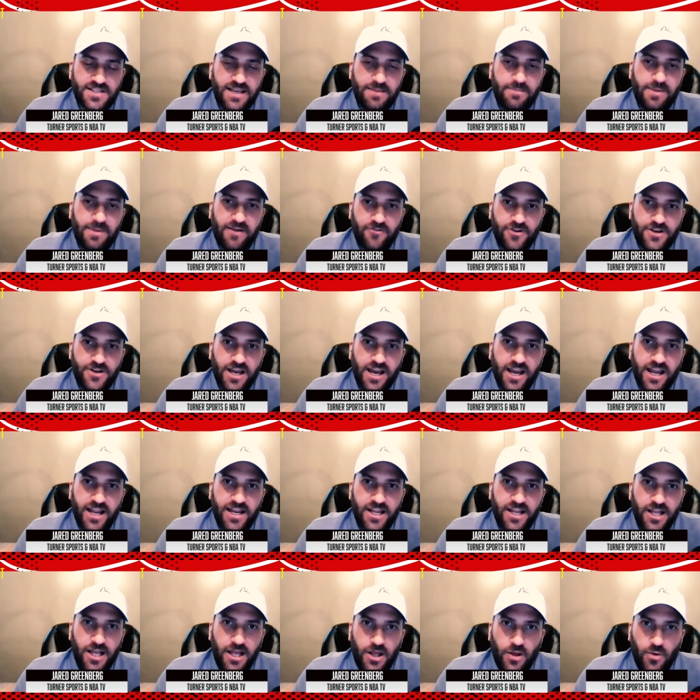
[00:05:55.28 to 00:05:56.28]
asleep every
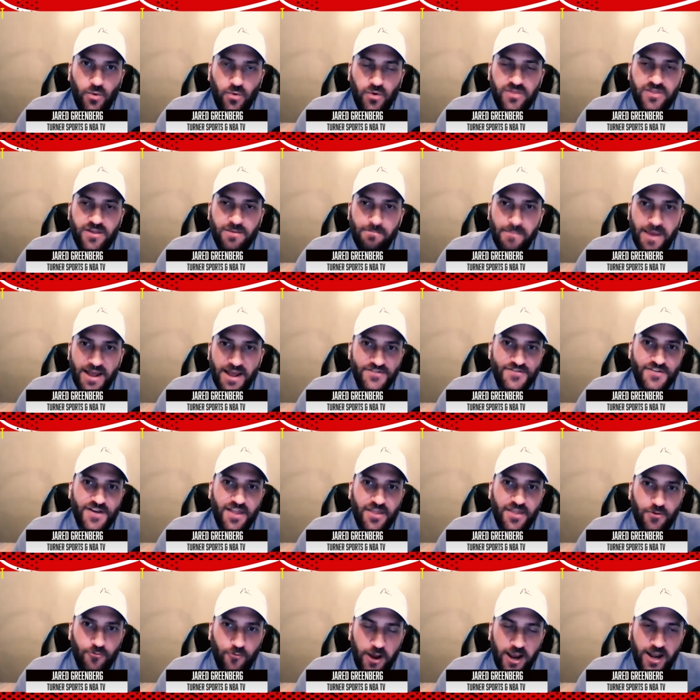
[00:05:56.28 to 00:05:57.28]
night with the Mets
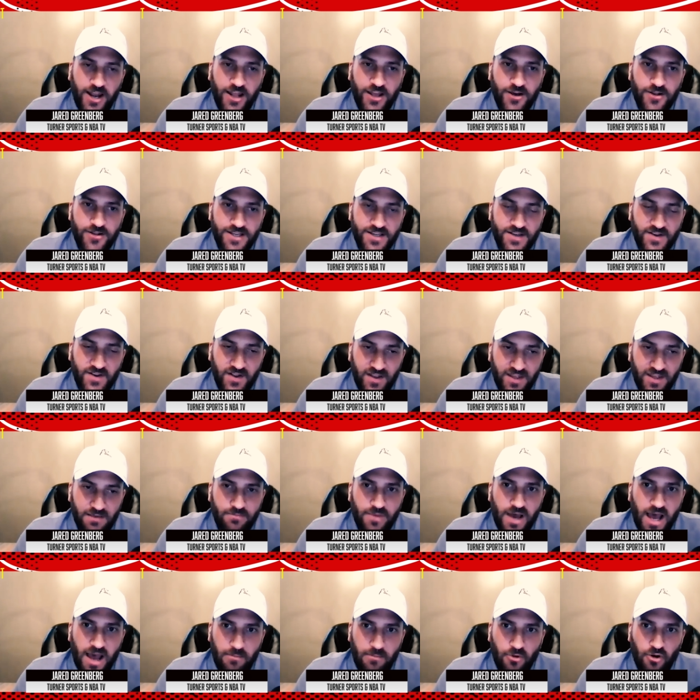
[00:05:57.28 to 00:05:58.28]
on the radio, listening
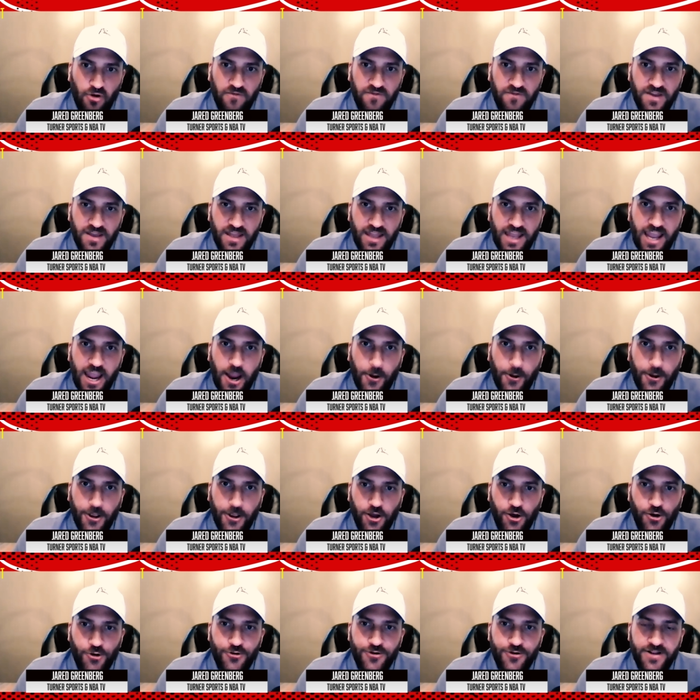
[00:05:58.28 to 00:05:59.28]
to Bob Murphy and Gary
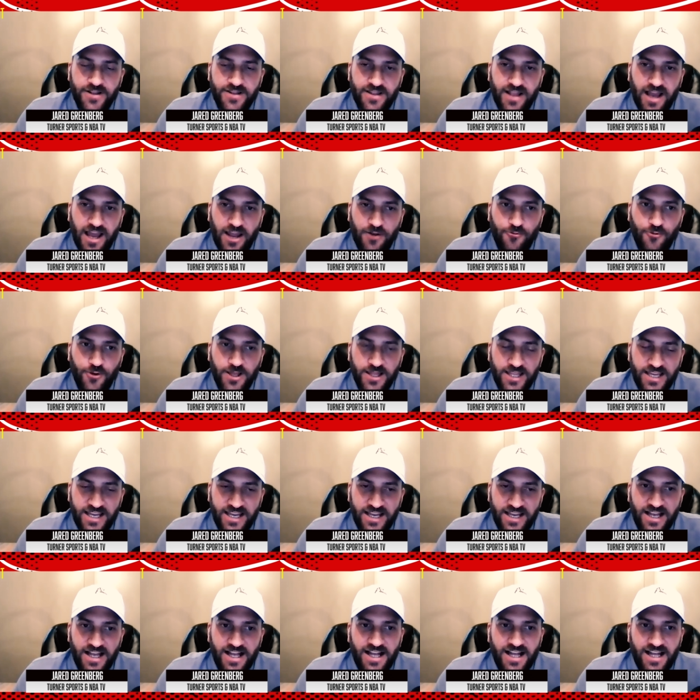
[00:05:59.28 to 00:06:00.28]
Cohen, and I'd
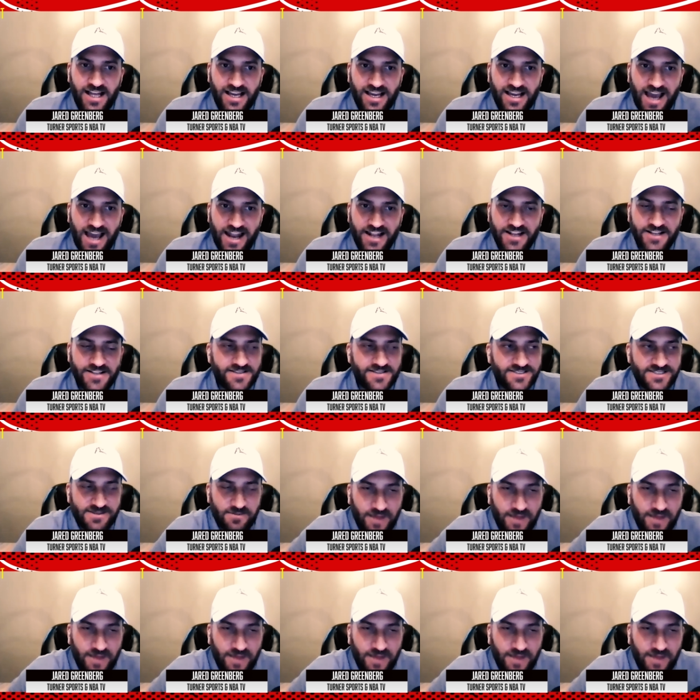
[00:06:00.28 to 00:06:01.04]
really kind of